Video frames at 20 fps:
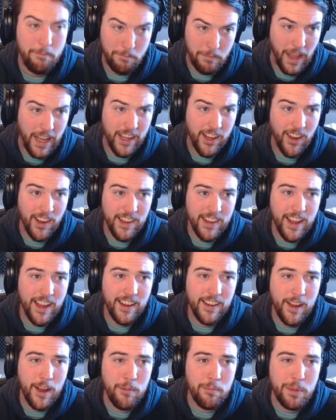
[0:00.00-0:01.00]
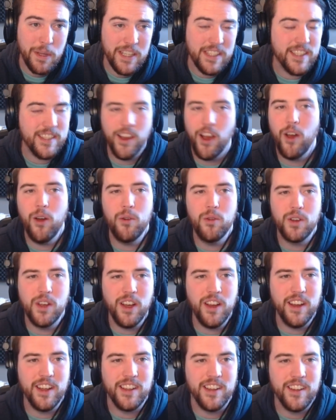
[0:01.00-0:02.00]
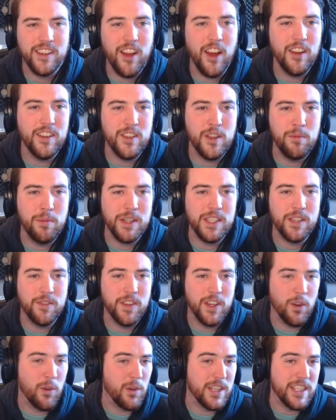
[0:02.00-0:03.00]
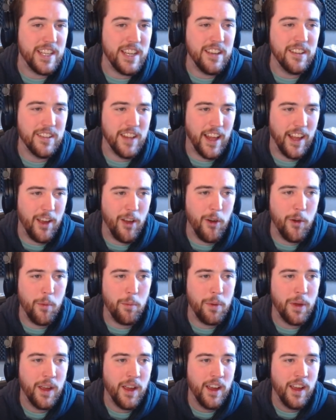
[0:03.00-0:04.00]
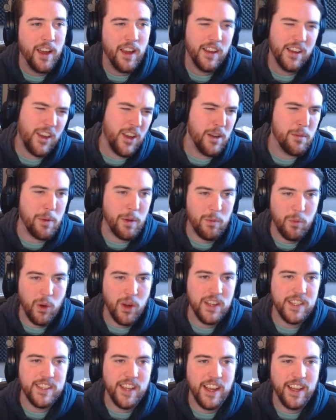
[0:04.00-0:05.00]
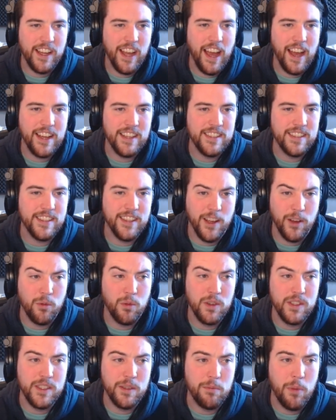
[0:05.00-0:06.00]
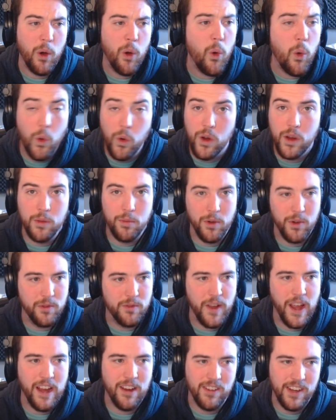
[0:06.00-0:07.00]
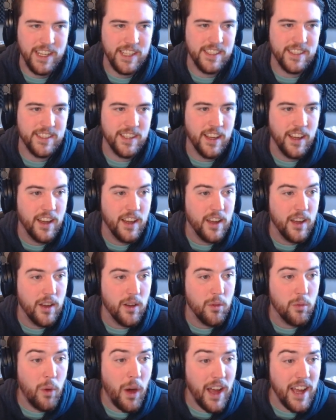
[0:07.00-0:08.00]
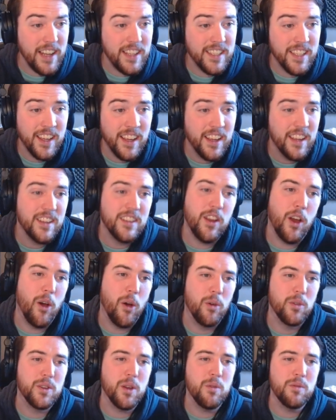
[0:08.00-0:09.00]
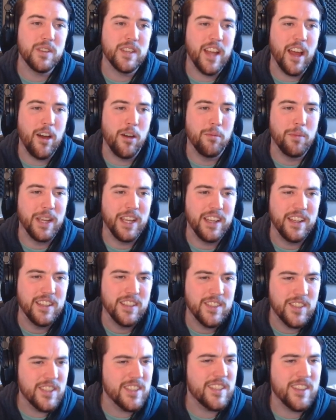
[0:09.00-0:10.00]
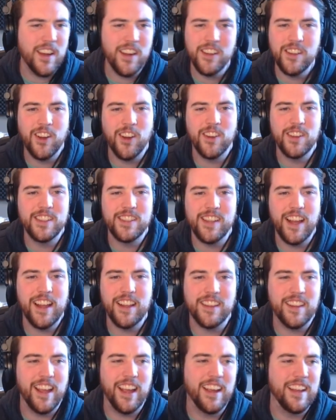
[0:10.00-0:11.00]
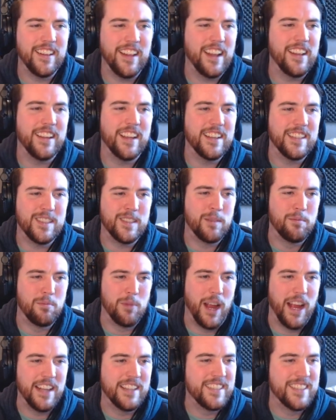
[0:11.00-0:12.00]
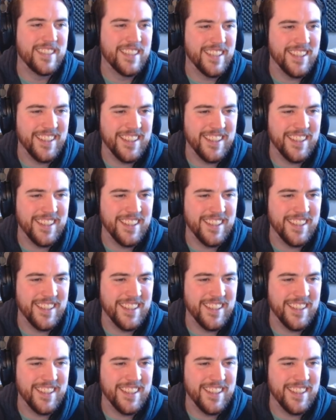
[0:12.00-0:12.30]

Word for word: I got that compass. Oh, good. Not too much of an ordeal, I hope. Could have been worse, I guess. There were some horrible fairies. What? No, don't tell me. Just uncurse that thing and then get some rest.